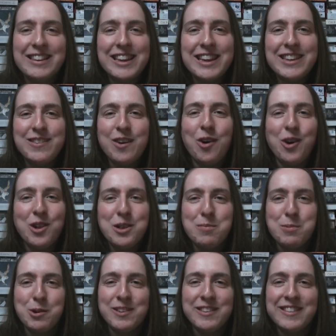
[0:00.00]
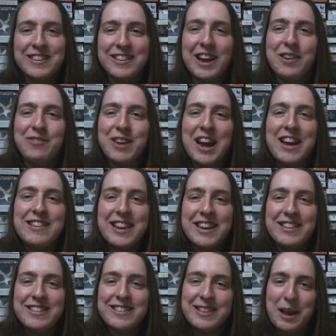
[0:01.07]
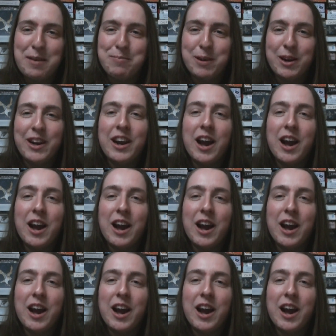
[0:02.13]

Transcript: is all the books that I read in December.